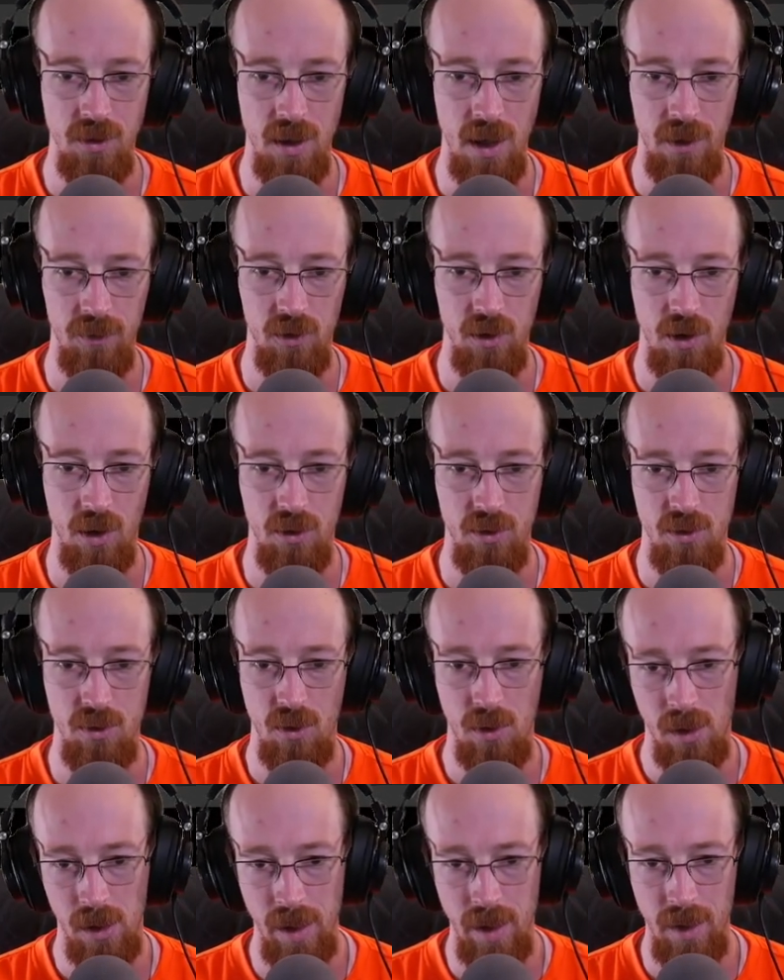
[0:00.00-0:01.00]
So you have to go
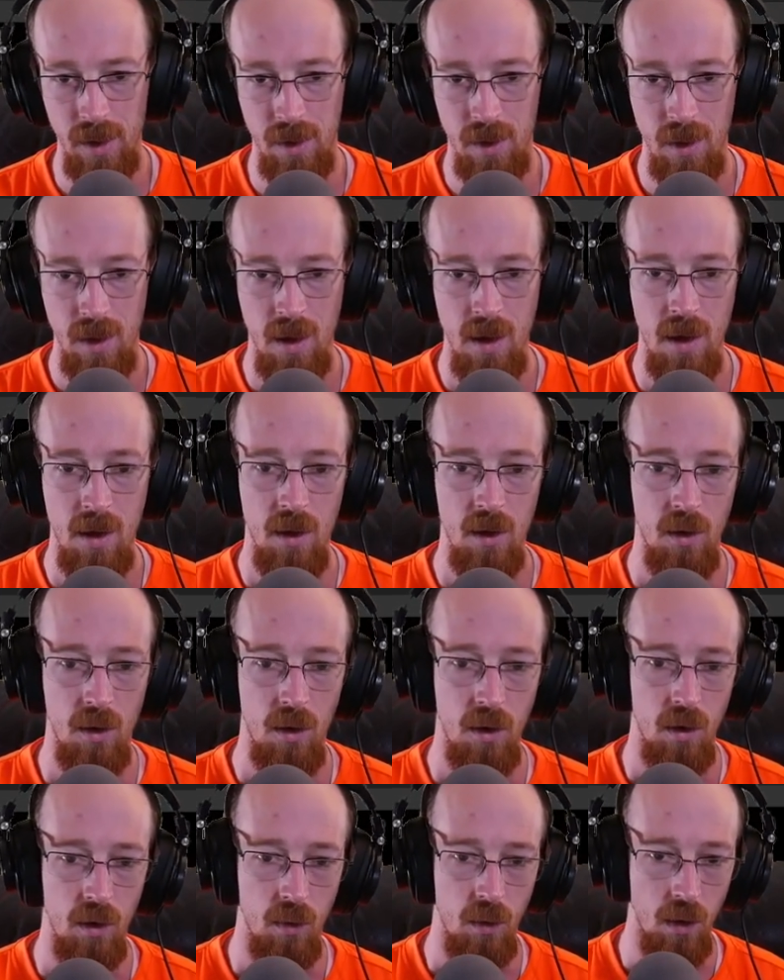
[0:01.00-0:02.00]
to click,
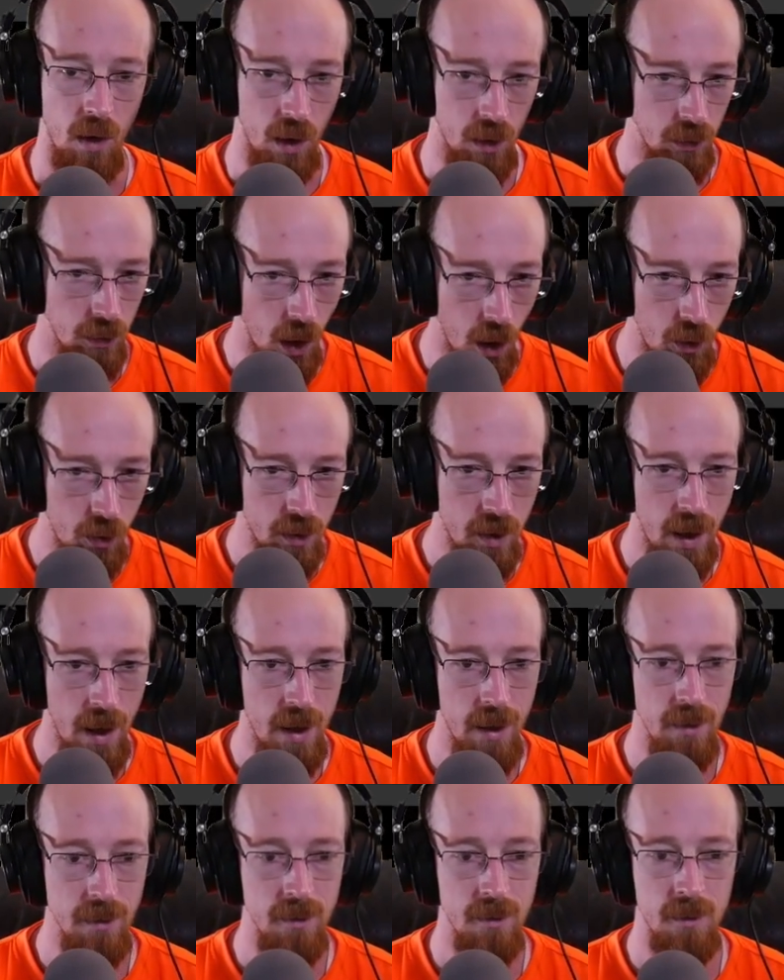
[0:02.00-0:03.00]
uh,
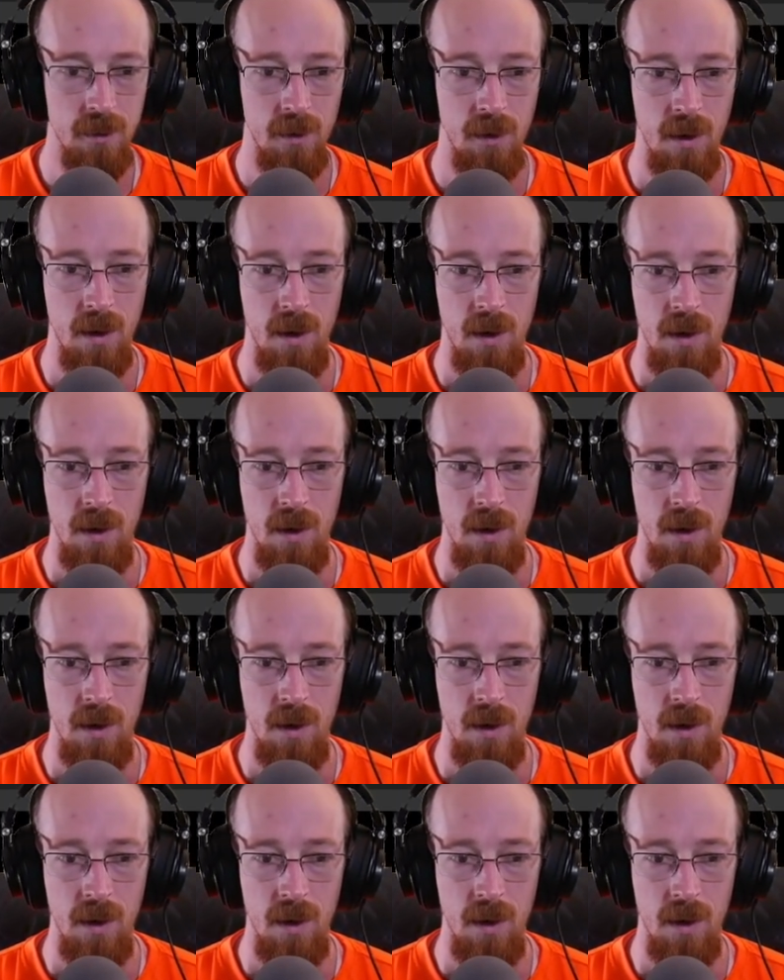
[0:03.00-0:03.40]
locate.